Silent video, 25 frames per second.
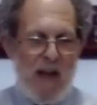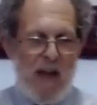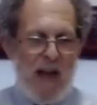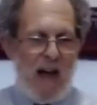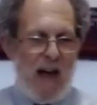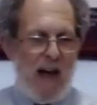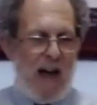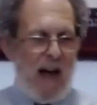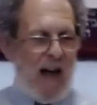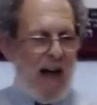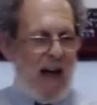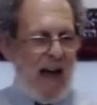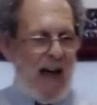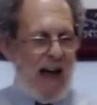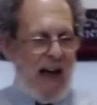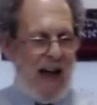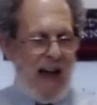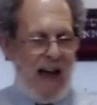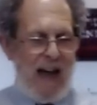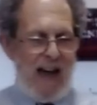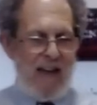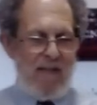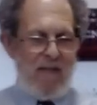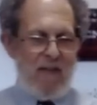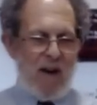Uh,
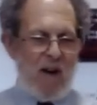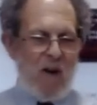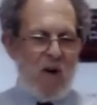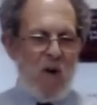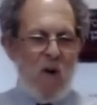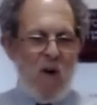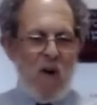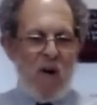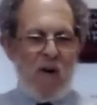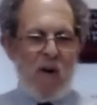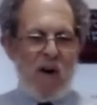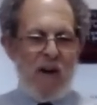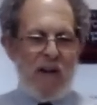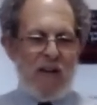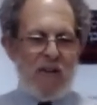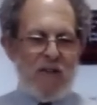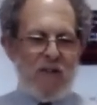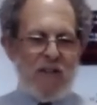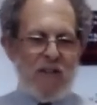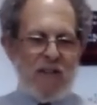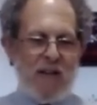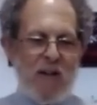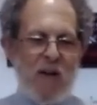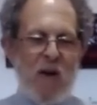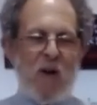and the
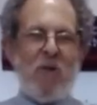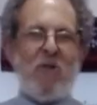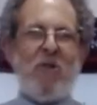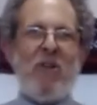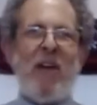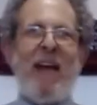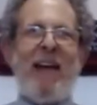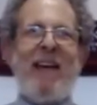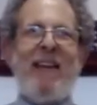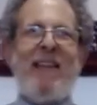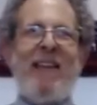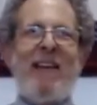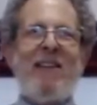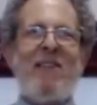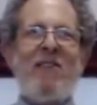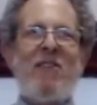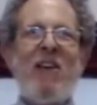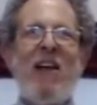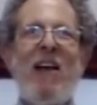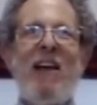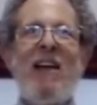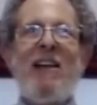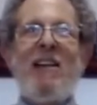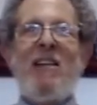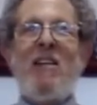chorus goes like this.
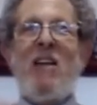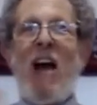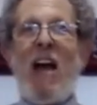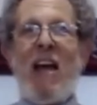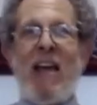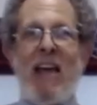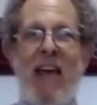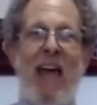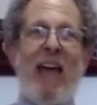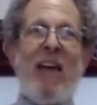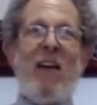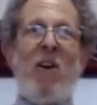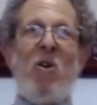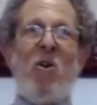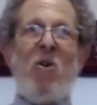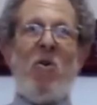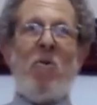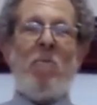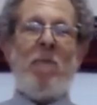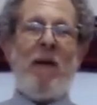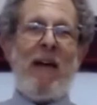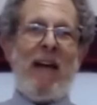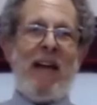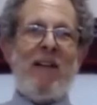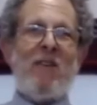
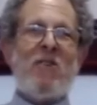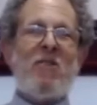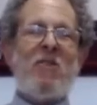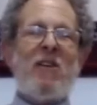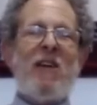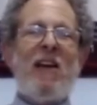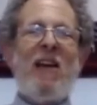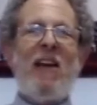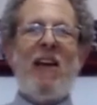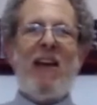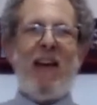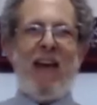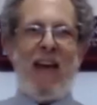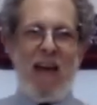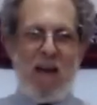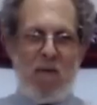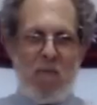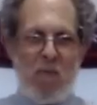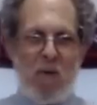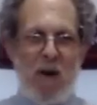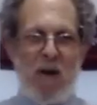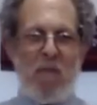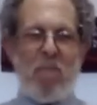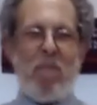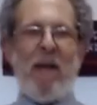Dayenu means it
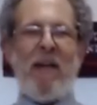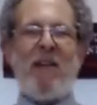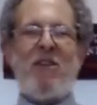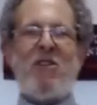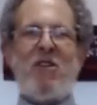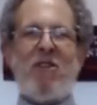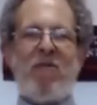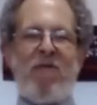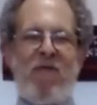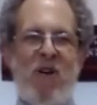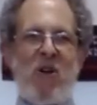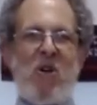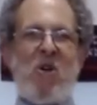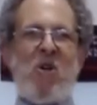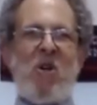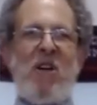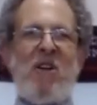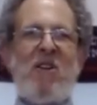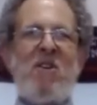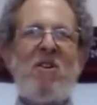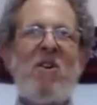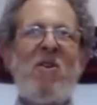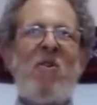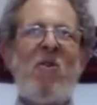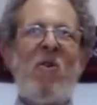would have been
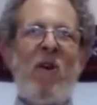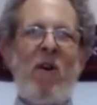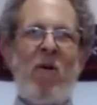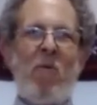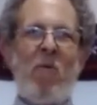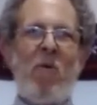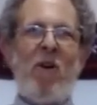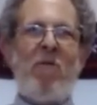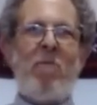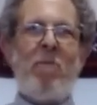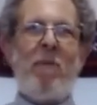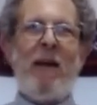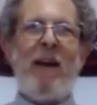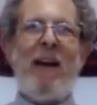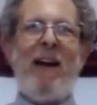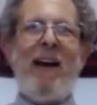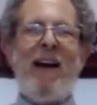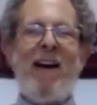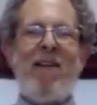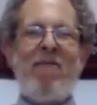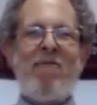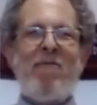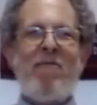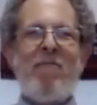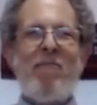sufficient, or it would have been
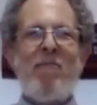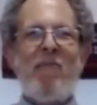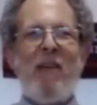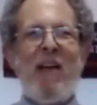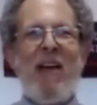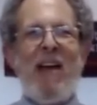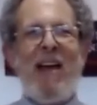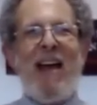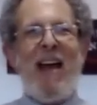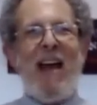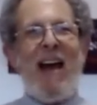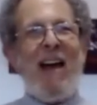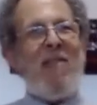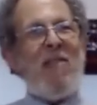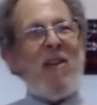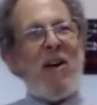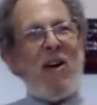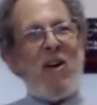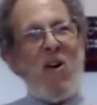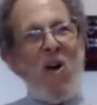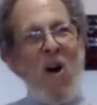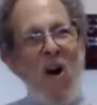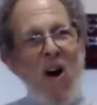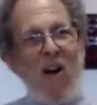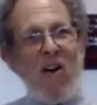enough. And the
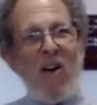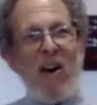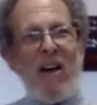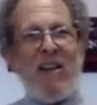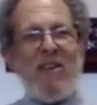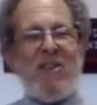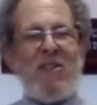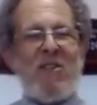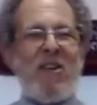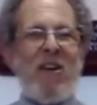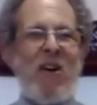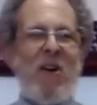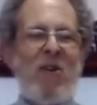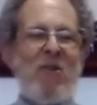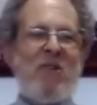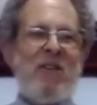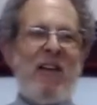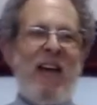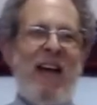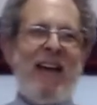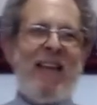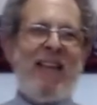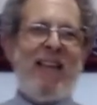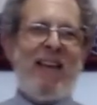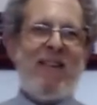chorus goes
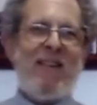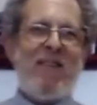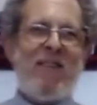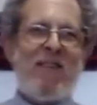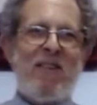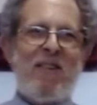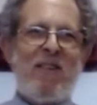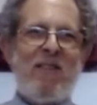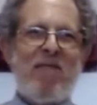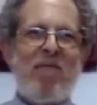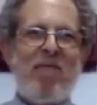like this.